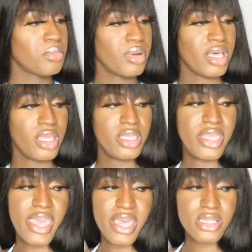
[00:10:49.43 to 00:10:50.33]
but
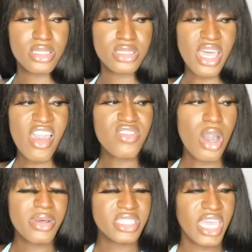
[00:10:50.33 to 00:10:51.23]
yes i've
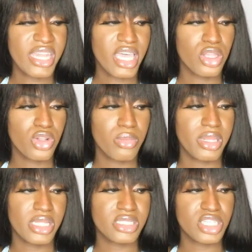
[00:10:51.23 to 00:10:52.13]
always had like a little
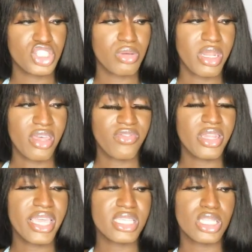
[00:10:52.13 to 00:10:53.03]
bit of tissue but i feel
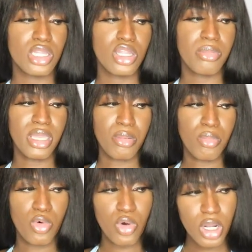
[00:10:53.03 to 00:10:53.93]
like it's a little bit
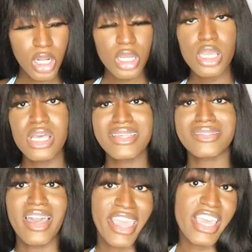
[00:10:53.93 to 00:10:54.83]
more
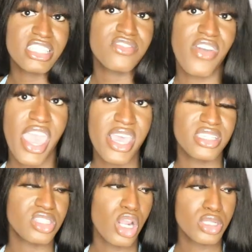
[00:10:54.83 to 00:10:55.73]
so i guess fat
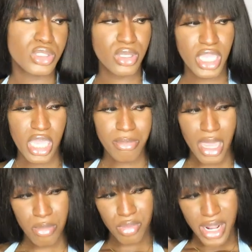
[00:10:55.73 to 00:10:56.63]
is starting to get in
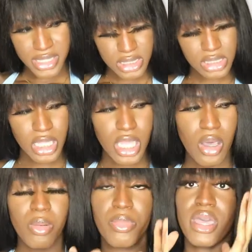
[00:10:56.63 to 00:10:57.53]
my breast
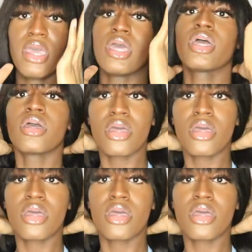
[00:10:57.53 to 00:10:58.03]
now but